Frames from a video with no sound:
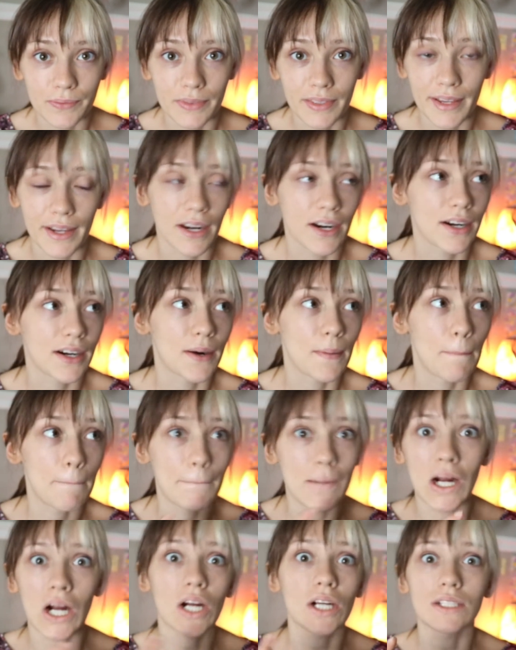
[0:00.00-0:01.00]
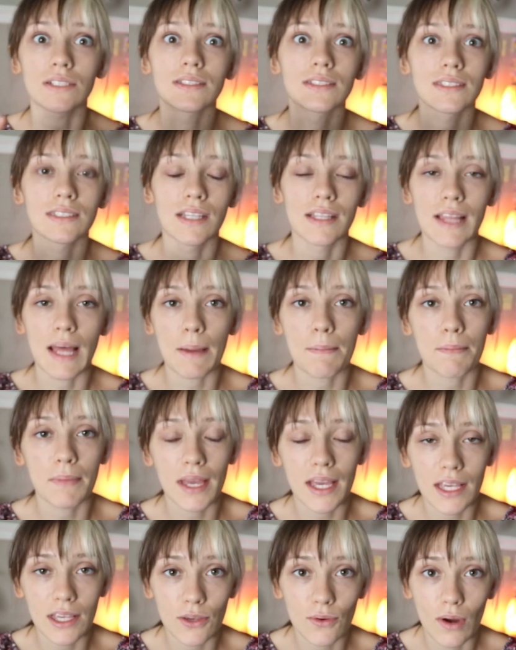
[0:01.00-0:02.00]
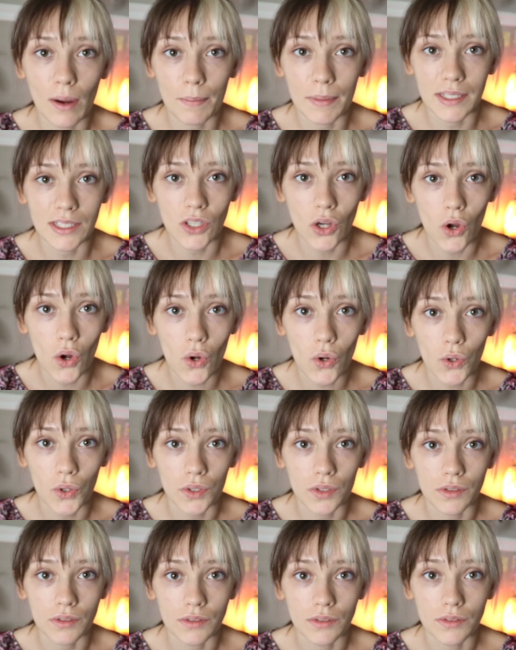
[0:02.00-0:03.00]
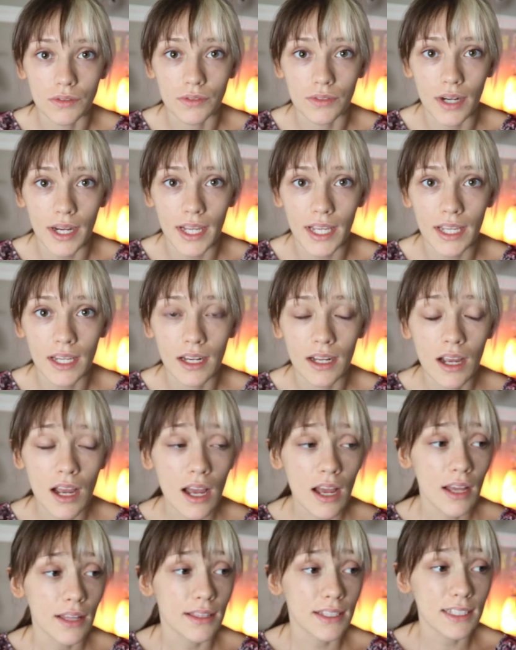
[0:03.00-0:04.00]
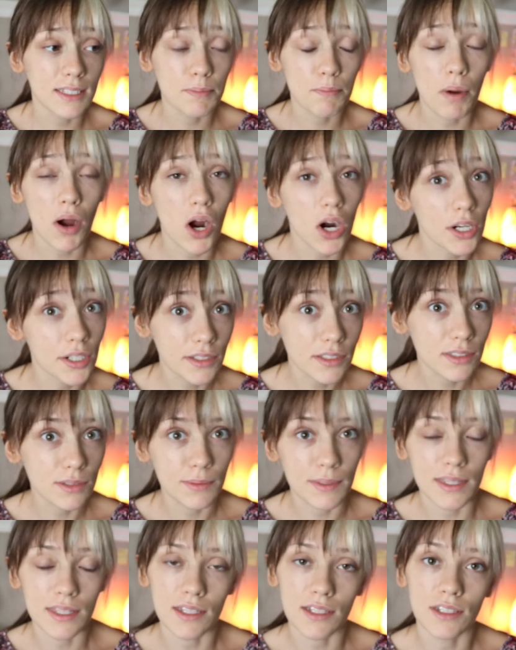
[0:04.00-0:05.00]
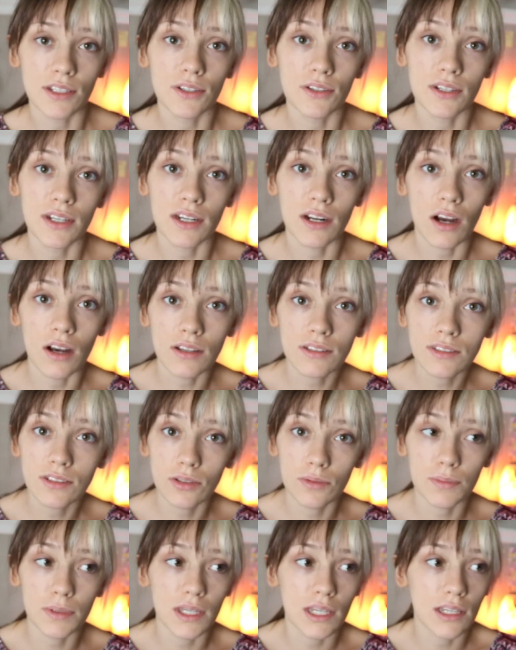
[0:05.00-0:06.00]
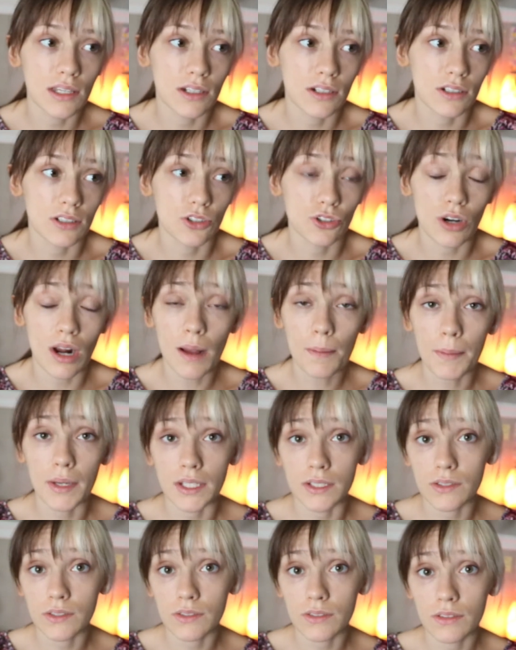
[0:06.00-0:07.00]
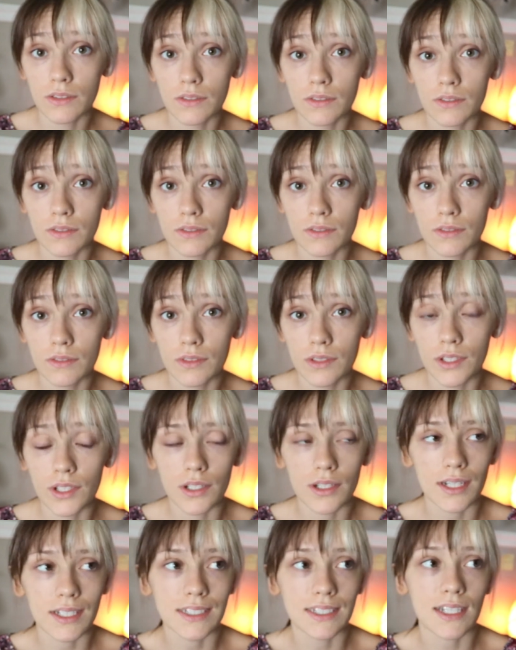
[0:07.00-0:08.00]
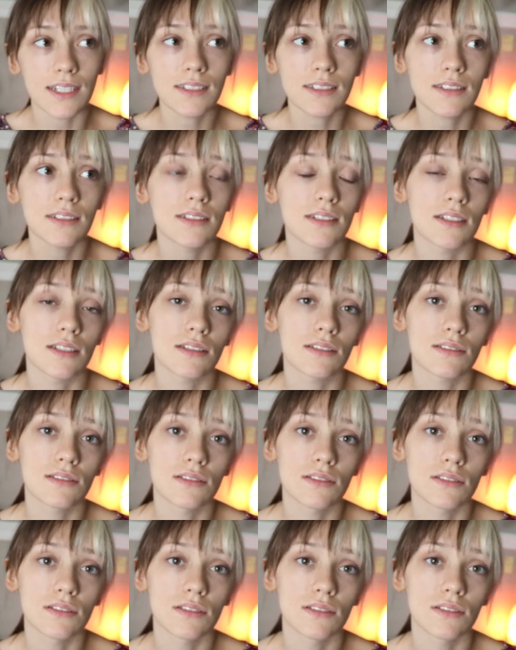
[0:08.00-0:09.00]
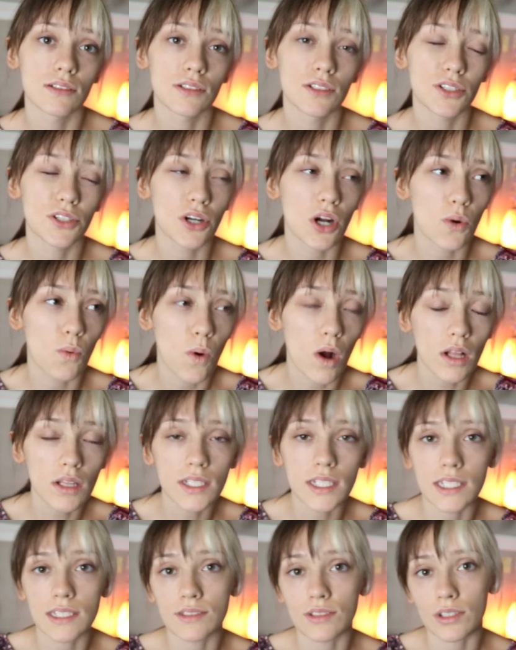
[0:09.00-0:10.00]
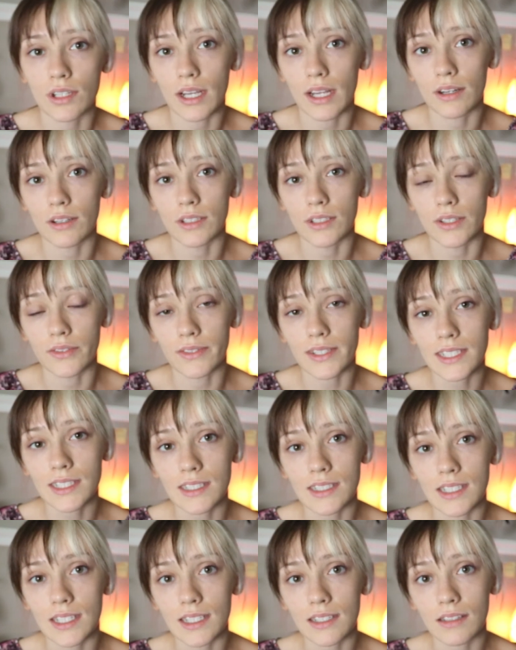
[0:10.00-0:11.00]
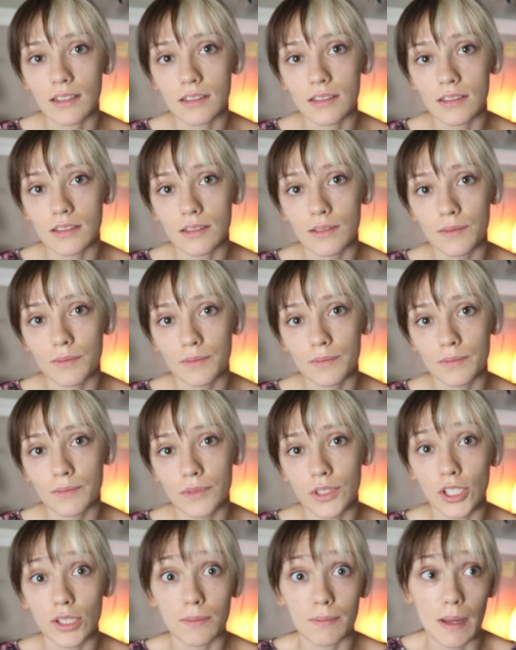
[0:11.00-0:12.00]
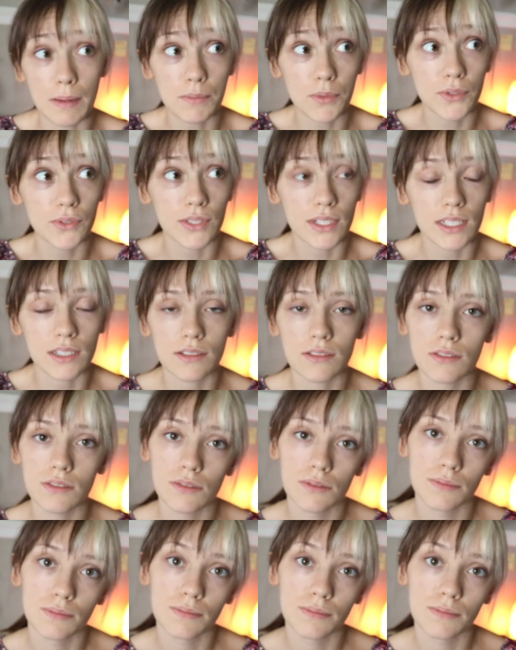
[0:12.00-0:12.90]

They are parts that make you up as a whole, right? These parts within you could also be your traumas, your identities, your qualities or characteristics, your memories.